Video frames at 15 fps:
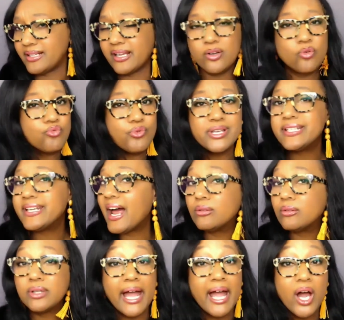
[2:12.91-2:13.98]
I don't read it
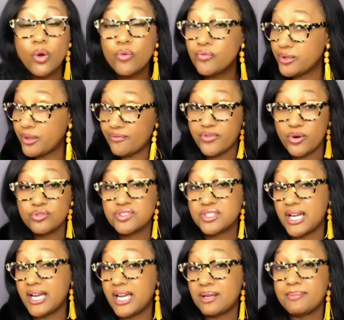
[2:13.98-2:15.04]
out loud for the first
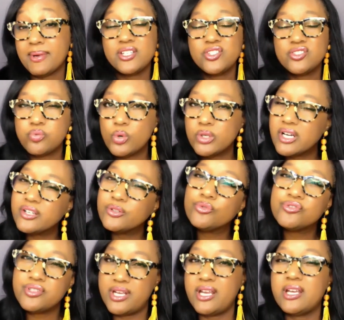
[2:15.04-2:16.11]
time. I just want to
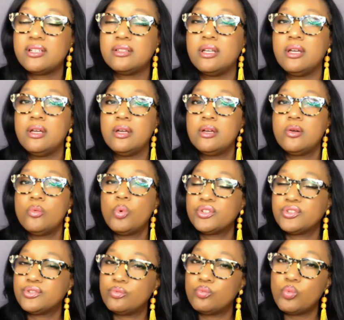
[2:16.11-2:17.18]
understand
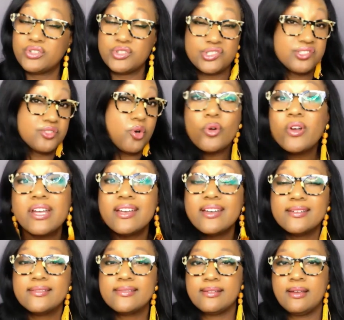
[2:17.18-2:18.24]
what the story
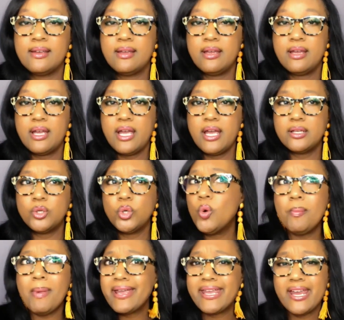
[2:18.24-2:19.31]
is and who
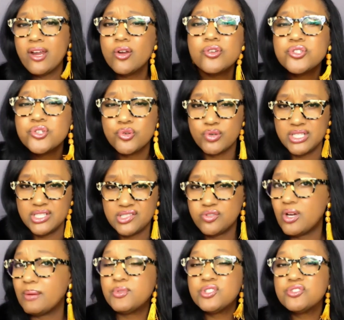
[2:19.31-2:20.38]
my character is. So
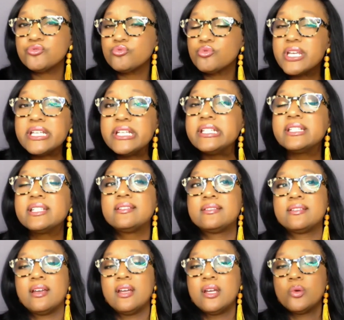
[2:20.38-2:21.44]
I'm just reading it
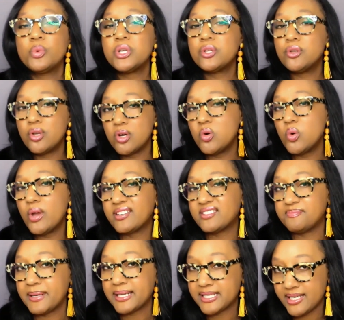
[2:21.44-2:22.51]
with no
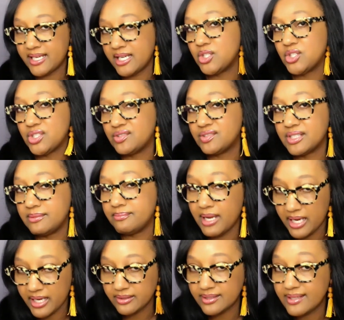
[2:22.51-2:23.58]
expectations in
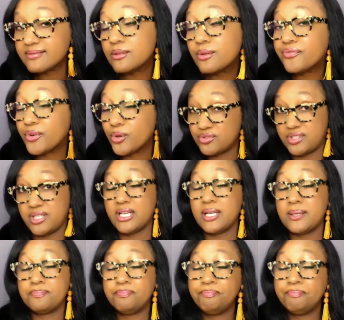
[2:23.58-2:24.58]
mind. That's the first time.